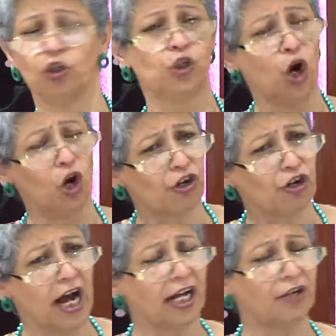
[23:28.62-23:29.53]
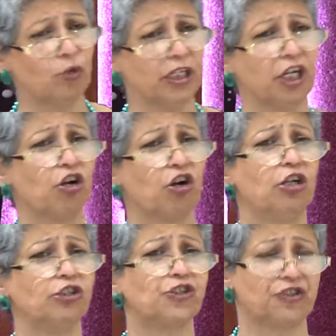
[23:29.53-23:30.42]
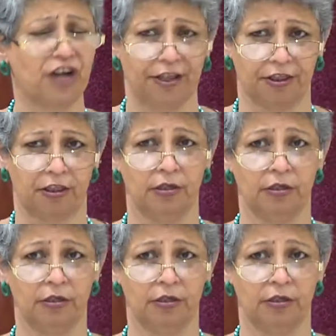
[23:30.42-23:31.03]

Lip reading: Don't run with your own strength.